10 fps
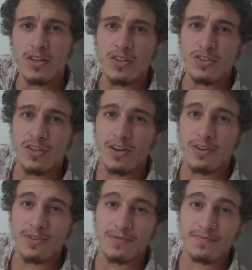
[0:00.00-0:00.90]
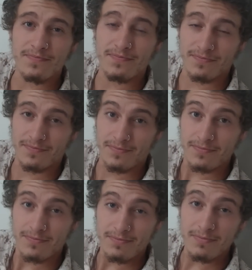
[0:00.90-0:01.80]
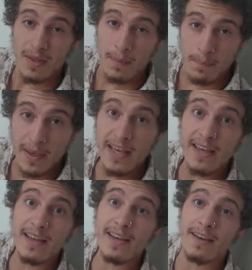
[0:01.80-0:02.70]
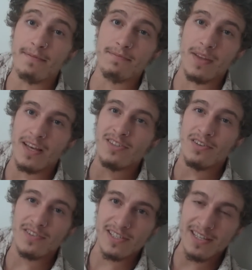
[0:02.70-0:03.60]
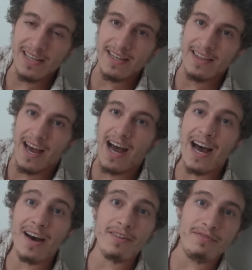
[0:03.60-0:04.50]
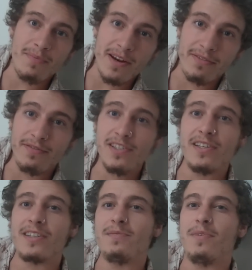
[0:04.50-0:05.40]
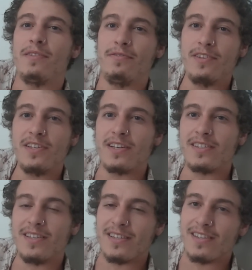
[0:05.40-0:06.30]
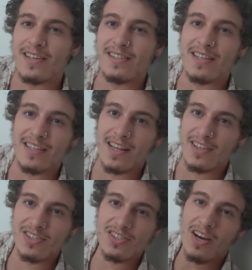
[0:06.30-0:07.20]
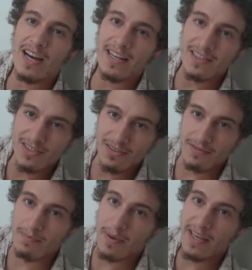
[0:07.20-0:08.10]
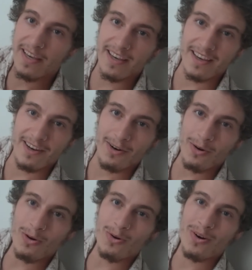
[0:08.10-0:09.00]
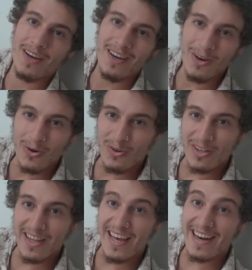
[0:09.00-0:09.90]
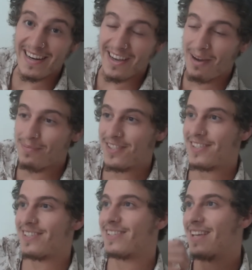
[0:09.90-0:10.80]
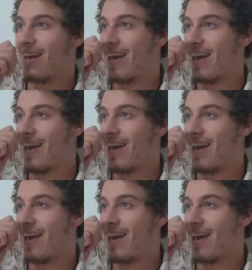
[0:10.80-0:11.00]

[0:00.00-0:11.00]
So being is obviously the heart of metaphysics. Metaphysics is the science of being and all that encompasses.